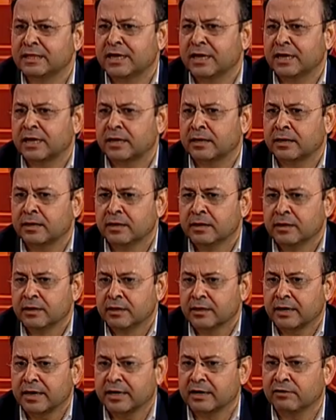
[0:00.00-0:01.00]
they are
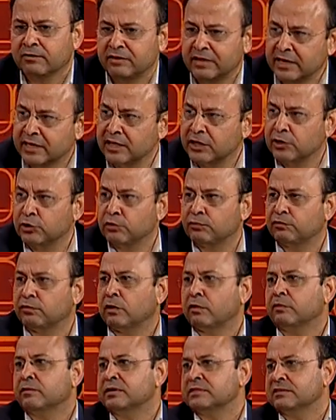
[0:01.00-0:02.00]
kind of taking you
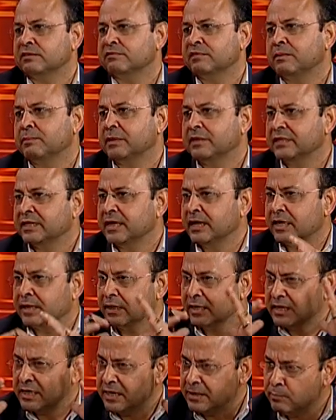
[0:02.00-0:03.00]
forward somewhere, but they are
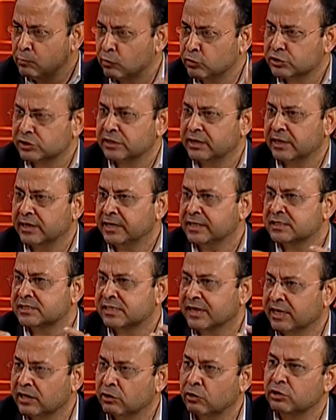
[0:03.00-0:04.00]
emotionally,
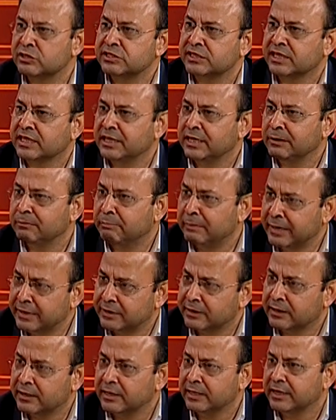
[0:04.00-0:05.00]
psychologically,
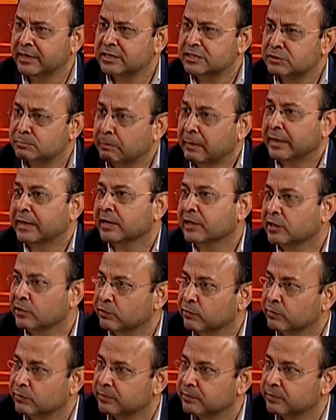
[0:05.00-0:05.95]
mentally inspiring you.